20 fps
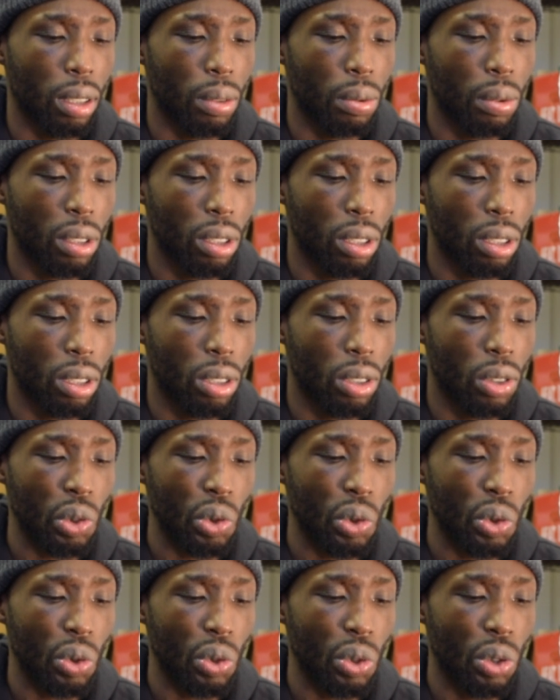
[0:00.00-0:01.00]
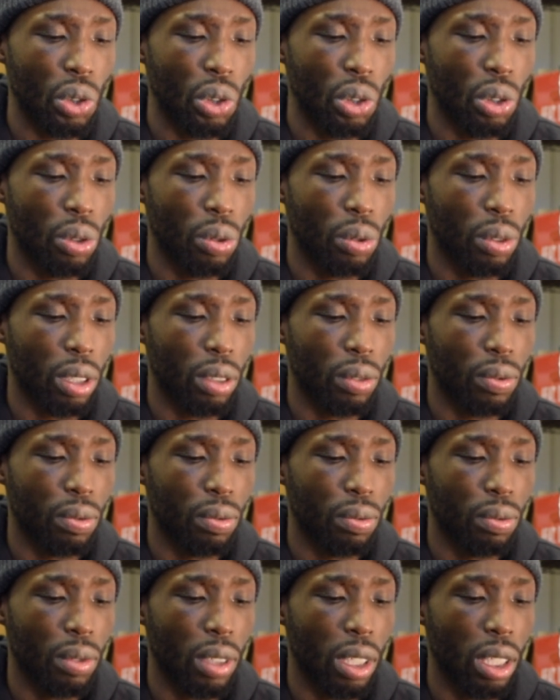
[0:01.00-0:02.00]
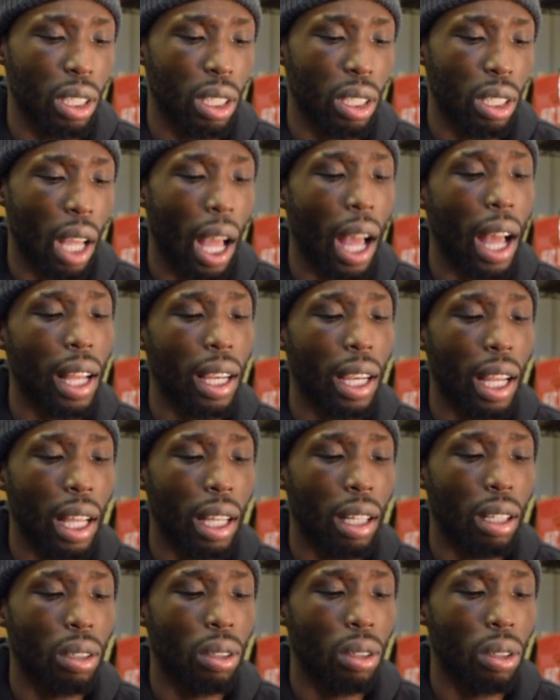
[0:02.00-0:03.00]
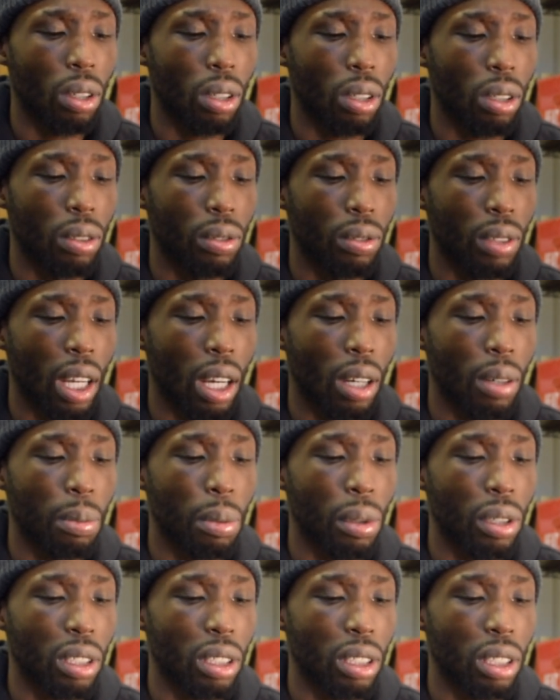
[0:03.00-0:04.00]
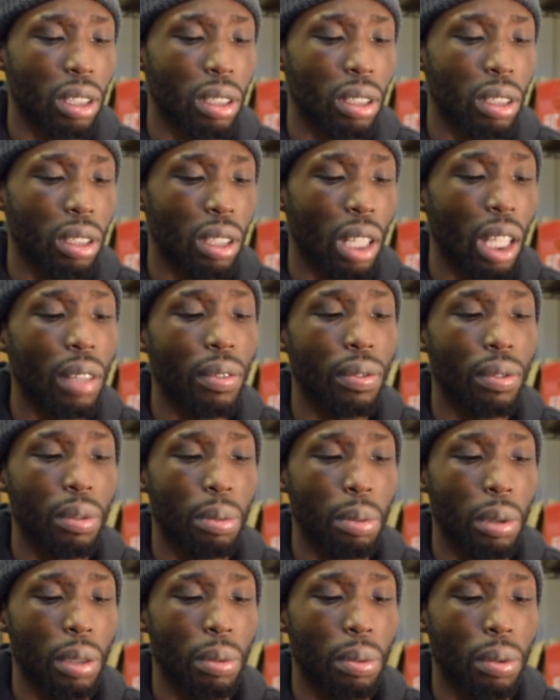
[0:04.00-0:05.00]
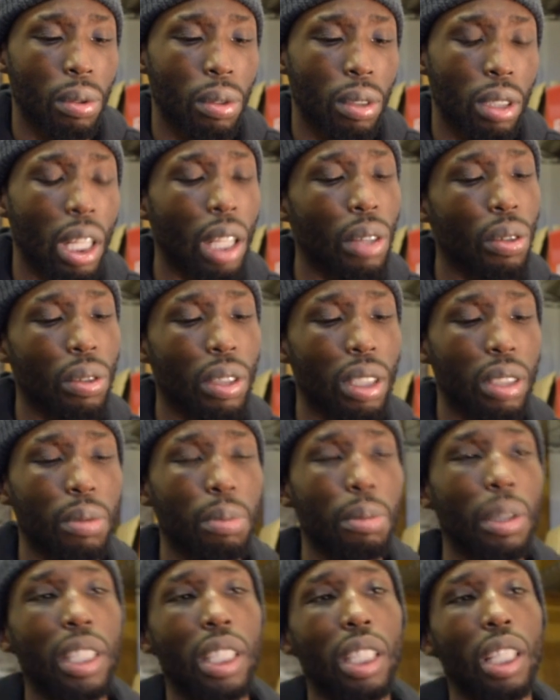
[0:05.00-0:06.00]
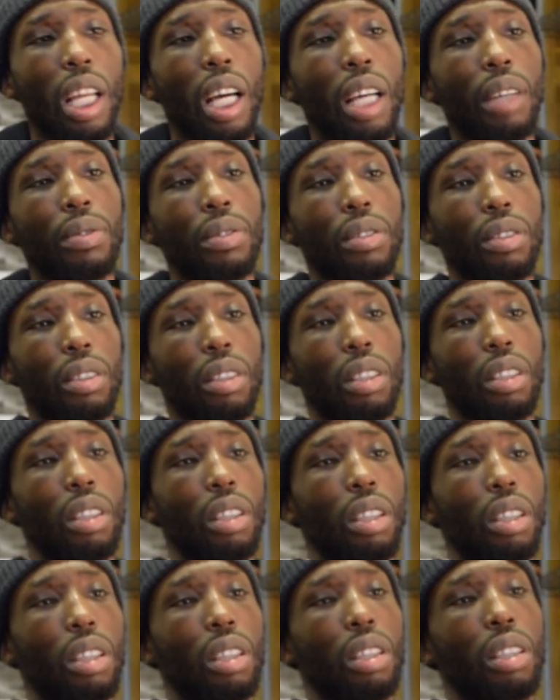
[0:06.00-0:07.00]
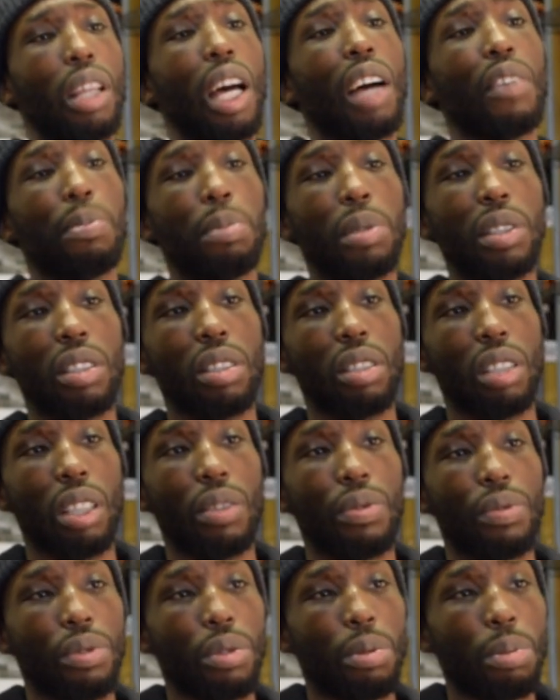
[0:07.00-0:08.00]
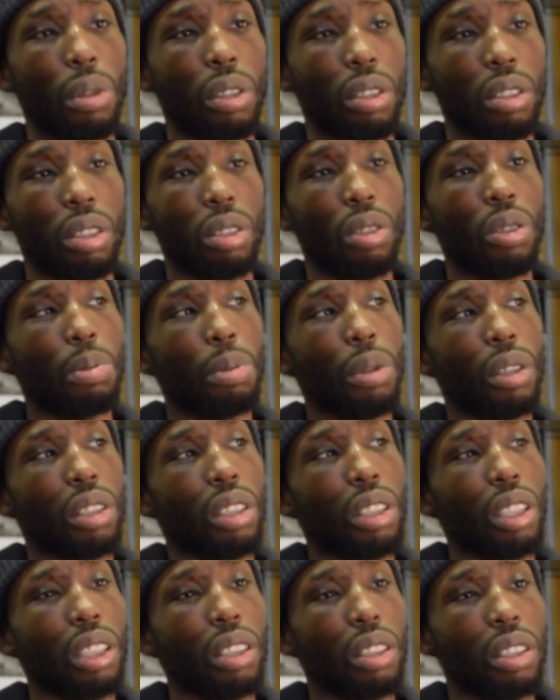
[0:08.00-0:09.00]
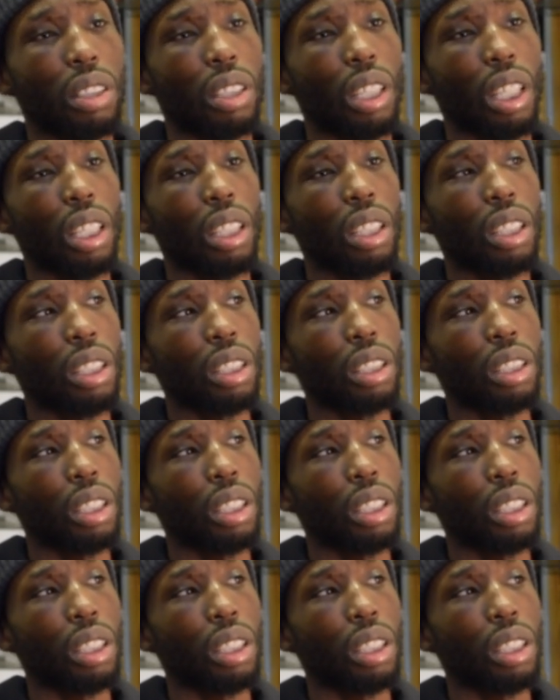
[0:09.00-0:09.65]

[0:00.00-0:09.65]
we should, you know, really highlight a lot on how boxing has saved people, because I know there's many lives that have been saved through boxing. Though boxing has saved